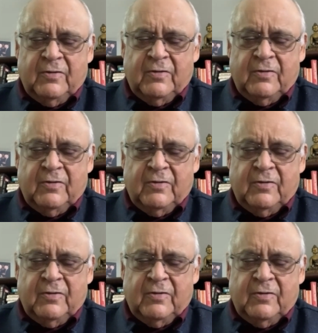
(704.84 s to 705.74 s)

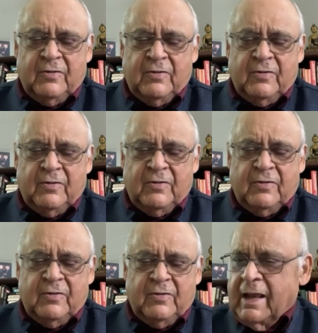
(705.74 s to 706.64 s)

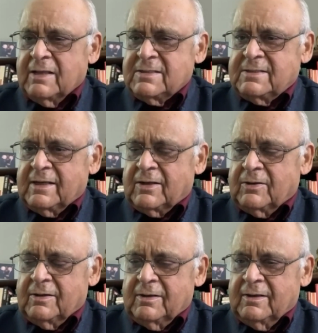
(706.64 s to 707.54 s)
those enhanced
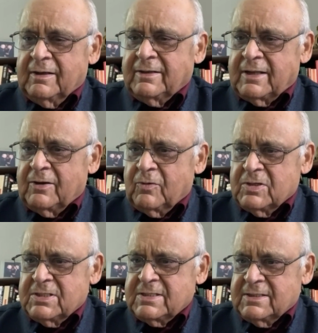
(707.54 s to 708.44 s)

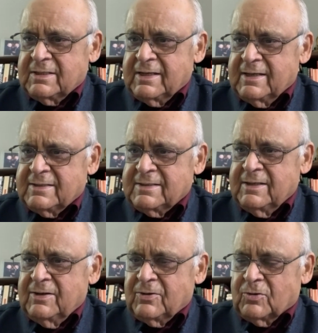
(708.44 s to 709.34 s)
interrogation techniques,
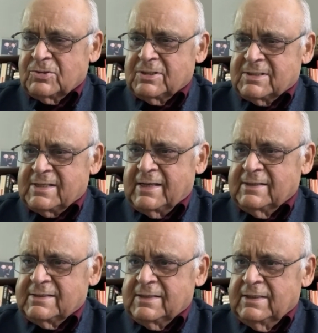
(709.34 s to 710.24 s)
torture
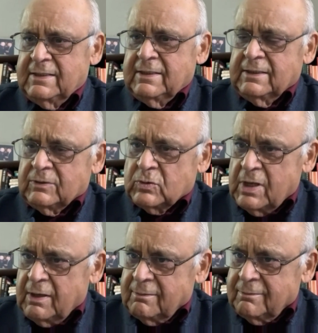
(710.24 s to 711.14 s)
cells. Those
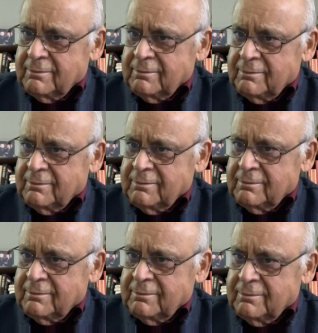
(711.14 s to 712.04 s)
are
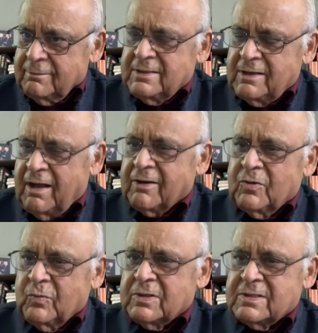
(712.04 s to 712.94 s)
nuancial
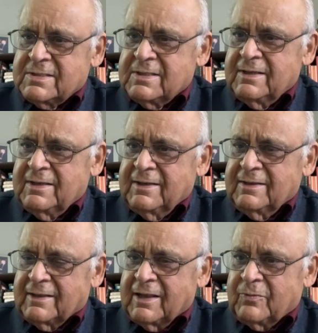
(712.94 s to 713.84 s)
arguments
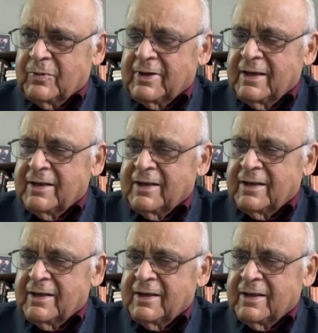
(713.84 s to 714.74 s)
that we get
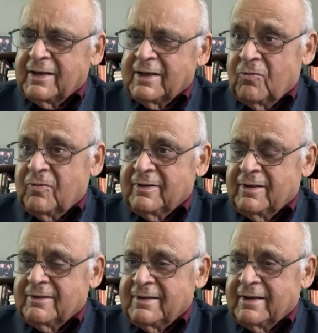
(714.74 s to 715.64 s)
involved in
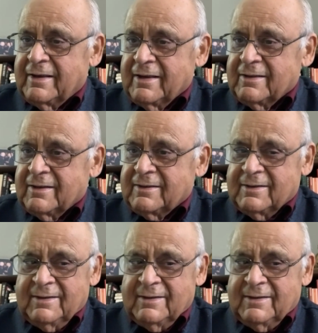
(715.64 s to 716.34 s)
and thinking that